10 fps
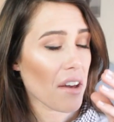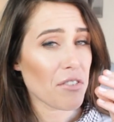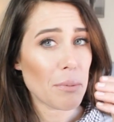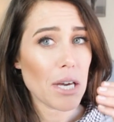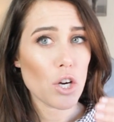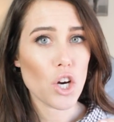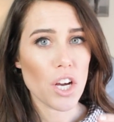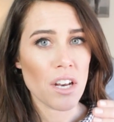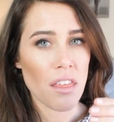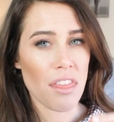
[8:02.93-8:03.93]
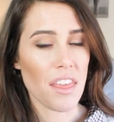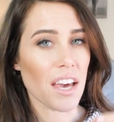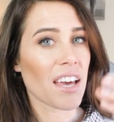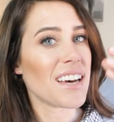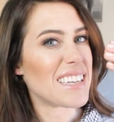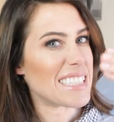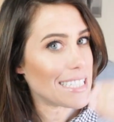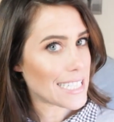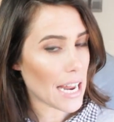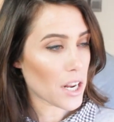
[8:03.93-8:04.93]
have to be a good thick
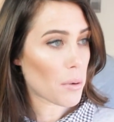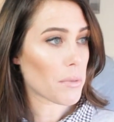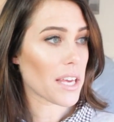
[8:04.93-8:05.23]
denim.